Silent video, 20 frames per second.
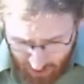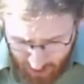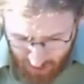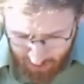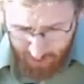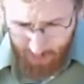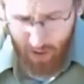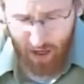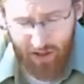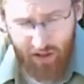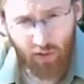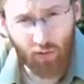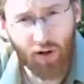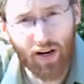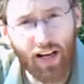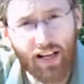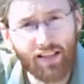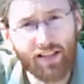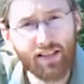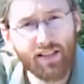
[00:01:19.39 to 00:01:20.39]
all our information in one
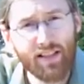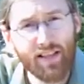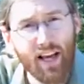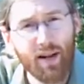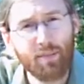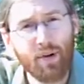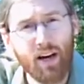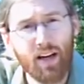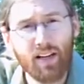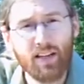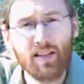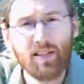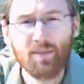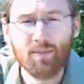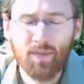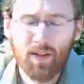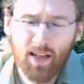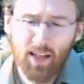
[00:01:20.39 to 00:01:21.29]
nice little sandbox.